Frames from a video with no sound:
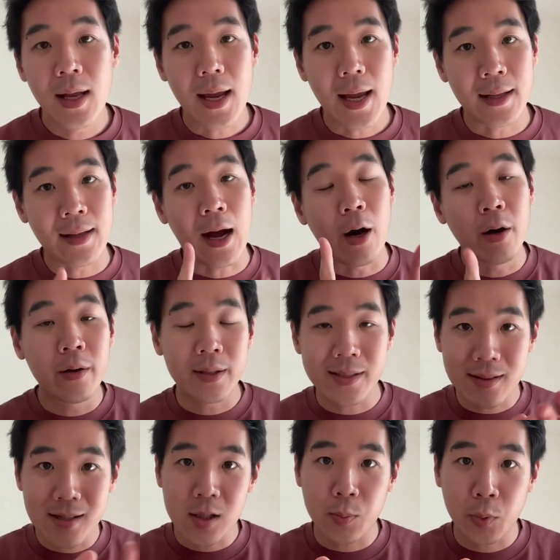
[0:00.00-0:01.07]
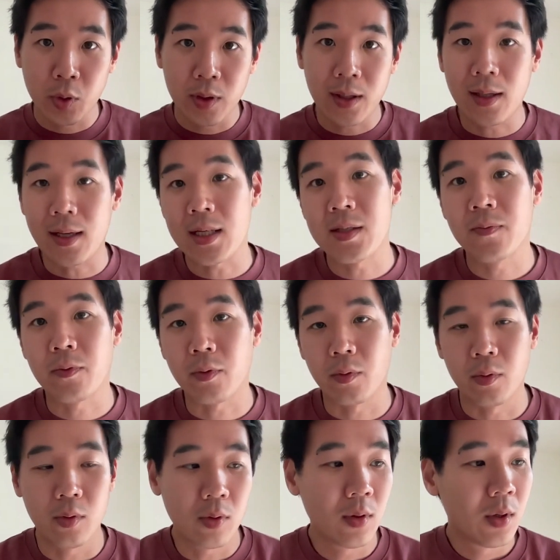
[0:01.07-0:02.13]
And how it's distributed is
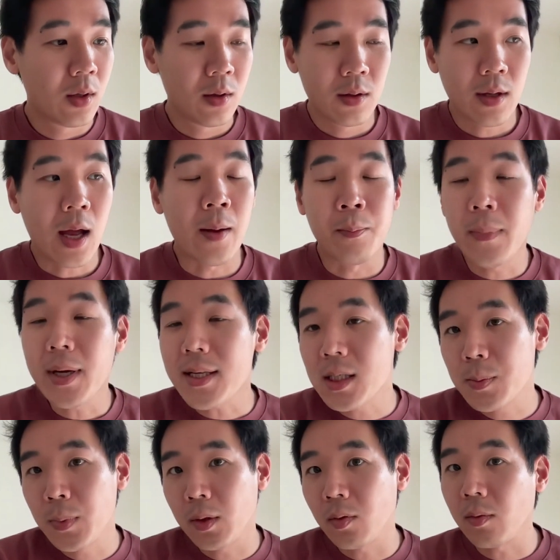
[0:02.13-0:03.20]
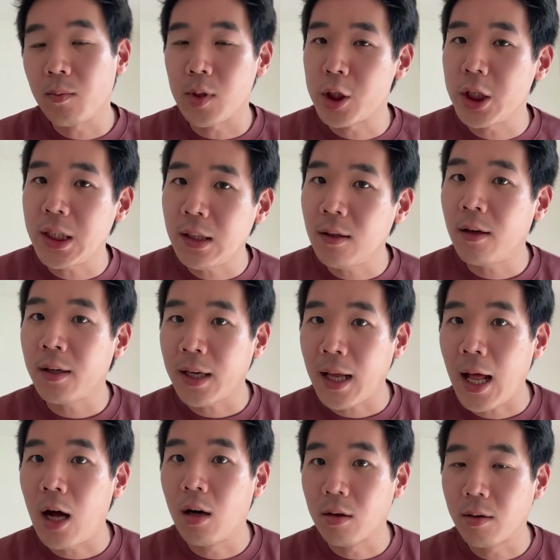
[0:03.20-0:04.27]
through a mix between machine learning
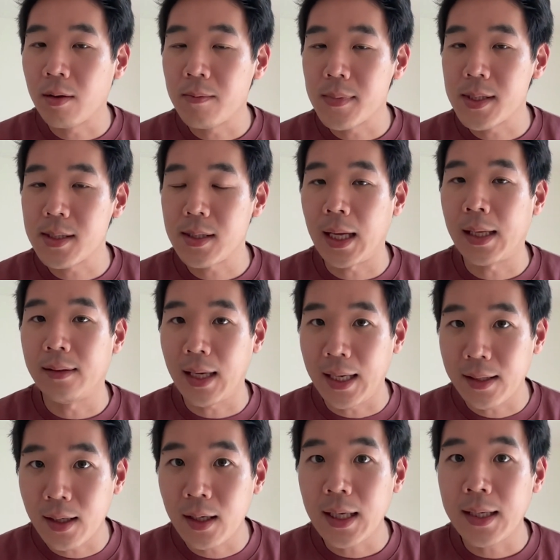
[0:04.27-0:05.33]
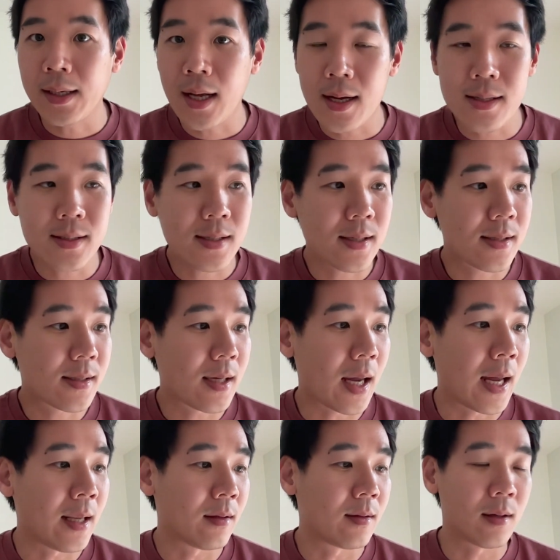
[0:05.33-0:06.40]
algorithms and data analysis
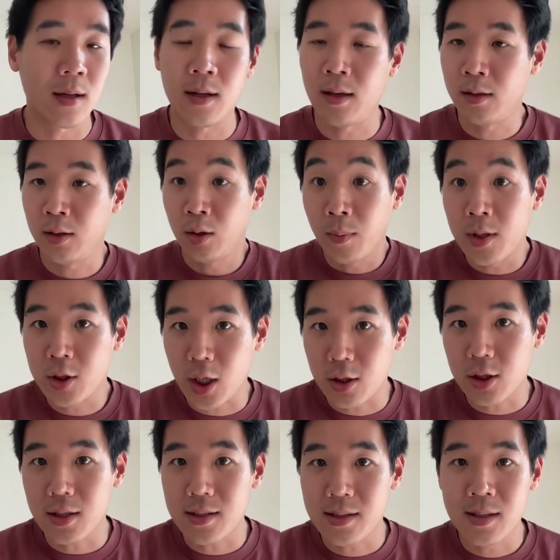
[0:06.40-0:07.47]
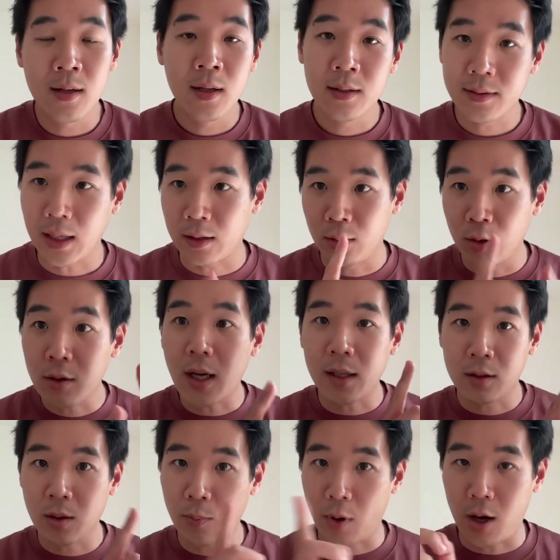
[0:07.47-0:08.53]
and human judges that look at
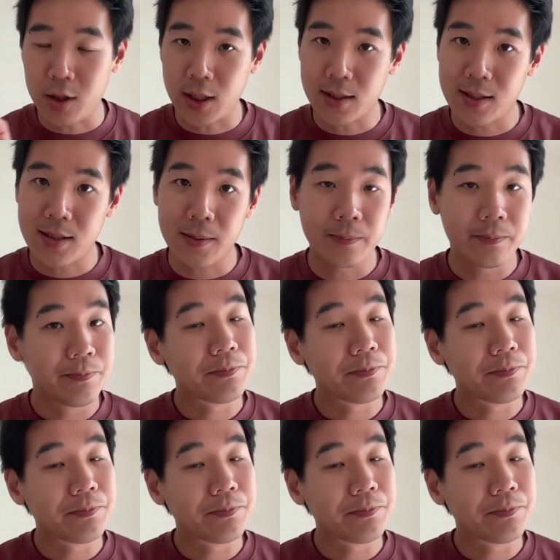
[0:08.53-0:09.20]
your projects,